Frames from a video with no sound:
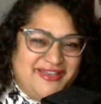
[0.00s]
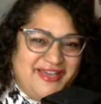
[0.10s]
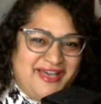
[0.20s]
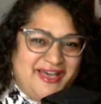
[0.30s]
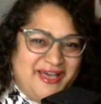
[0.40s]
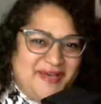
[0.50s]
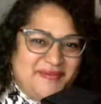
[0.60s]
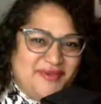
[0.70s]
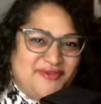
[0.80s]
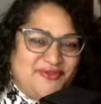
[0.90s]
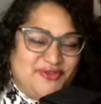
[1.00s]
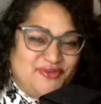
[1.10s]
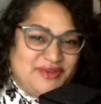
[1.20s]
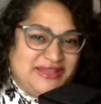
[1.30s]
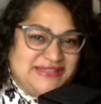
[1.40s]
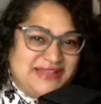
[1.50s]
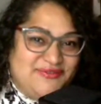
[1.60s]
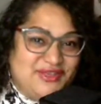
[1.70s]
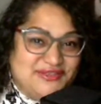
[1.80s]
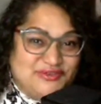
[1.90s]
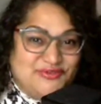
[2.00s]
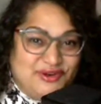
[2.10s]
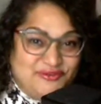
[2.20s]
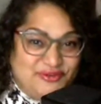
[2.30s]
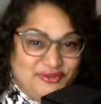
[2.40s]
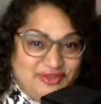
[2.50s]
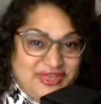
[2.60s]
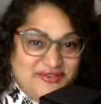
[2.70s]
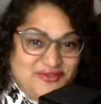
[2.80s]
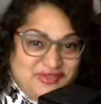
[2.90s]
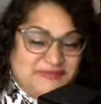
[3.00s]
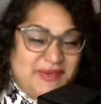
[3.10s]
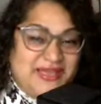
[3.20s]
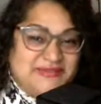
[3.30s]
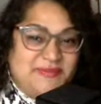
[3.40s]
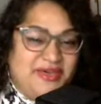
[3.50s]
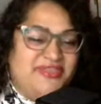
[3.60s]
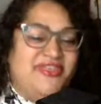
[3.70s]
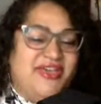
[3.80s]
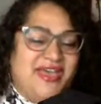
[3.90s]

the readings that I've done so far for this past month.